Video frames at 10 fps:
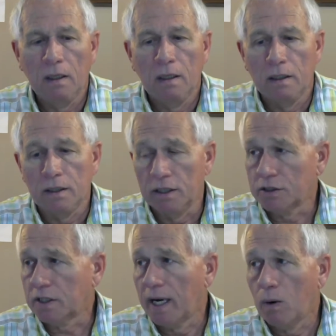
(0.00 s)
You
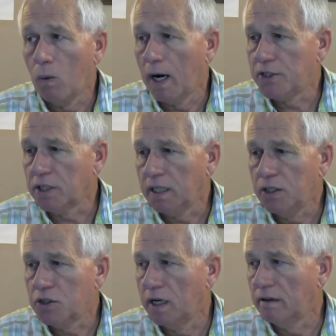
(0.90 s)
just got to watch it
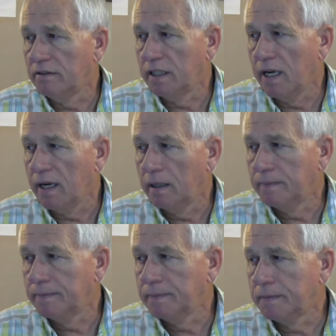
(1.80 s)
each and every day.
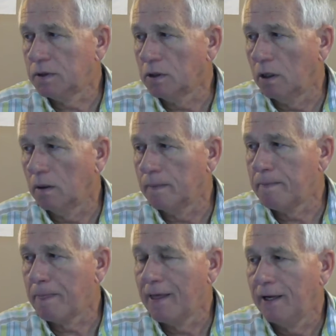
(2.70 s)
So
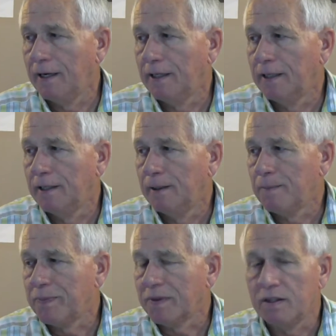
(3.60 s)

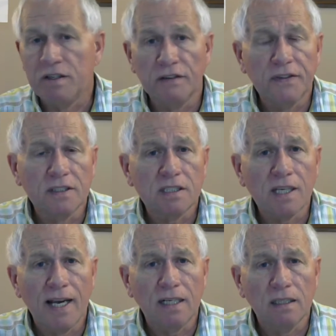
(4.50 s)
different
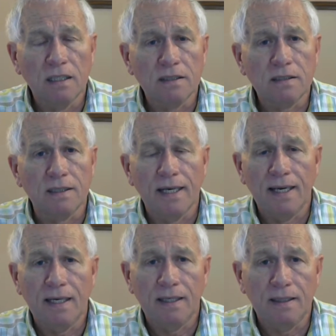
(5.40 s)
cycles,
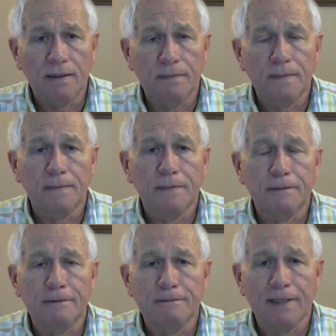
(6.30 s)
they
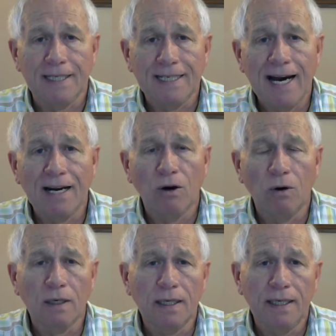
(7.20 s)
not
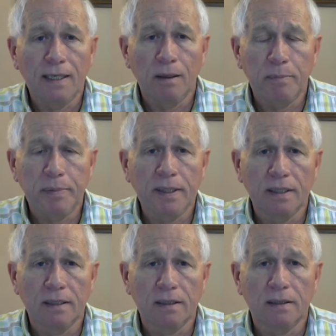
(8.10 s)
only
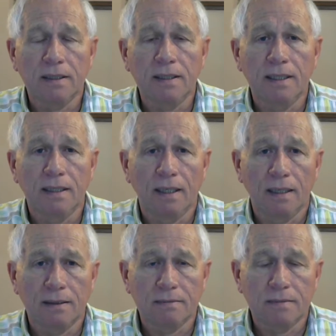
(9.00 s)
appear in
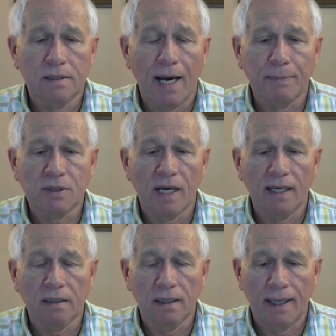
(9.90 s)
a top
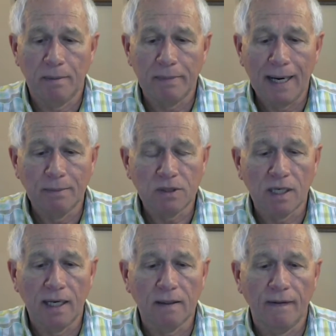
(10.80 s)
cycle and a bottom
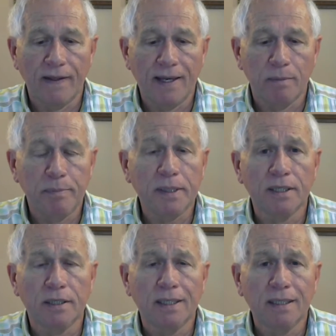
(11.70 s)
cycle, they
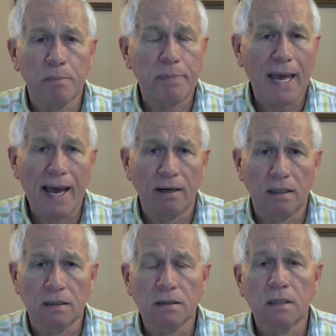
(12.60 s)
appear in
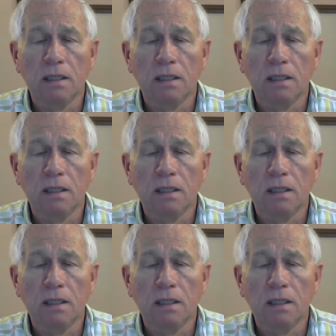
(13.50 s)
patterns.